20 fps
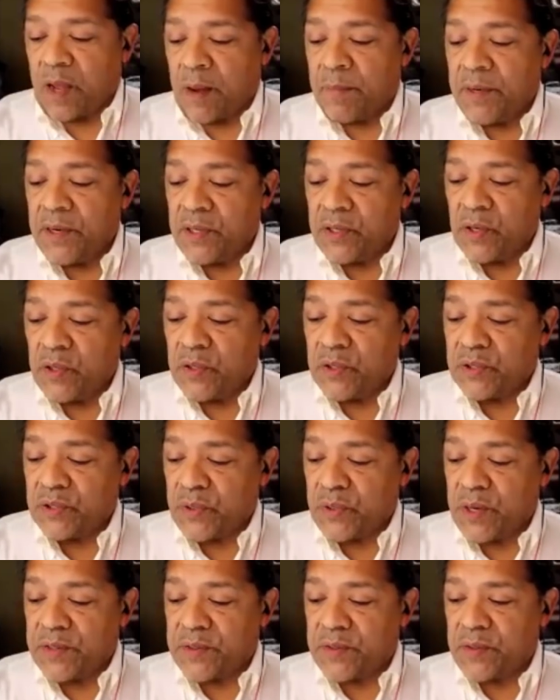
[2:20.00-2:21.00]
going to go
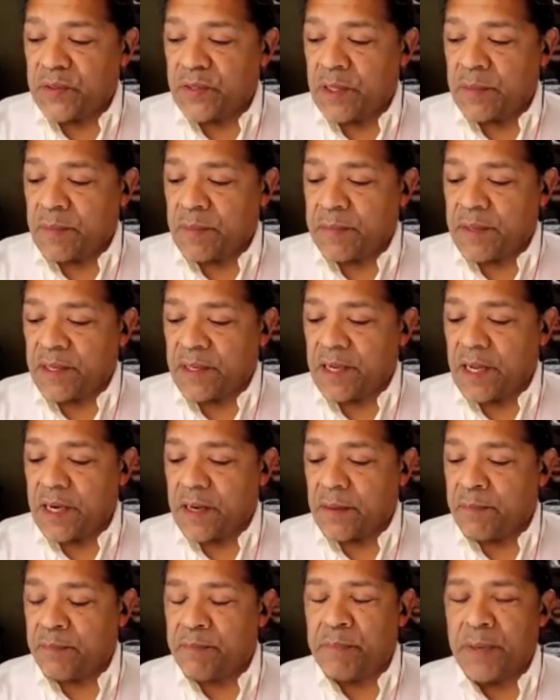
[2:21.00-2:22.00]
straight through them. I'm going to
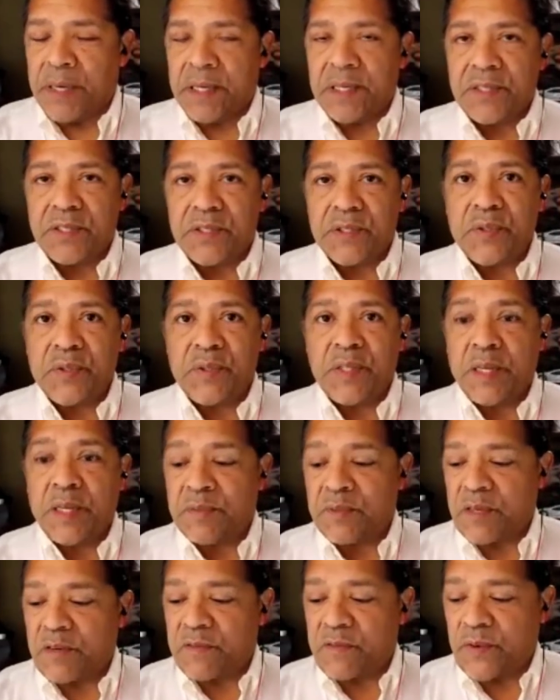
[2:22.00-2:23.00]
kind of buzz through
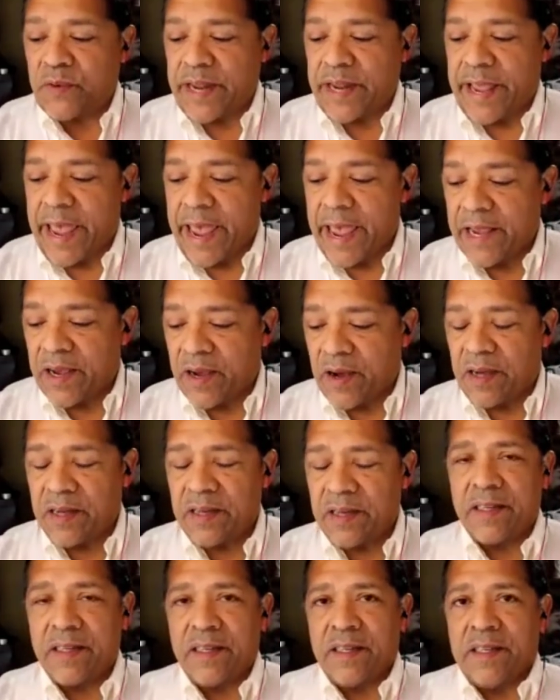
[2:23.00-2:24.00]
them. So everyone hang
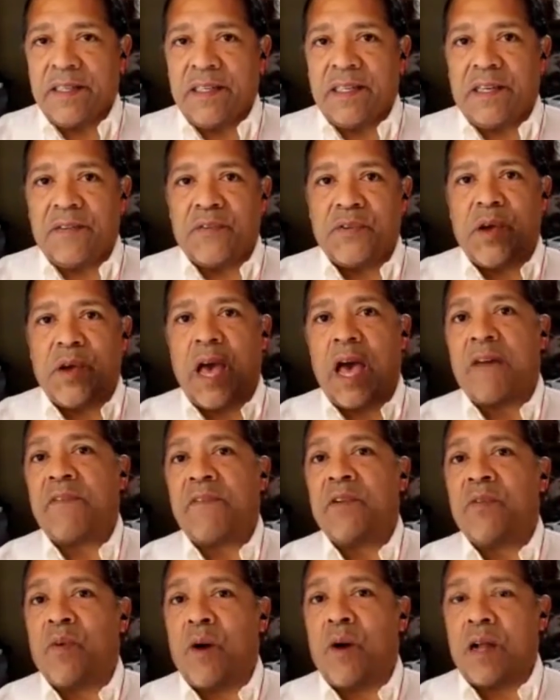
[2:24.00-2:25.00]
on. If you
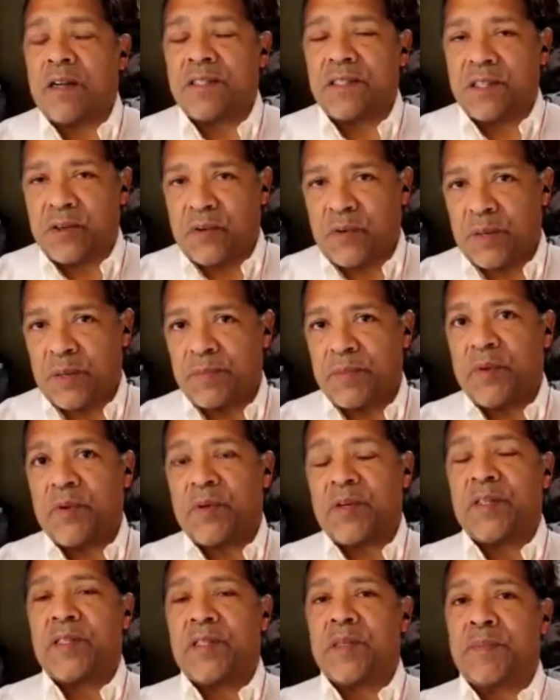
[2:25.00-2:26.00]
haven't watched the crypto
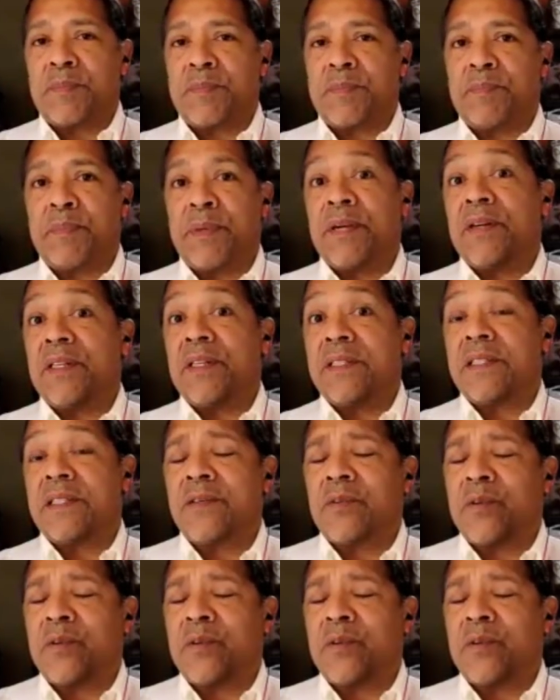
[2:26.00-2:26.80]
conspiracy,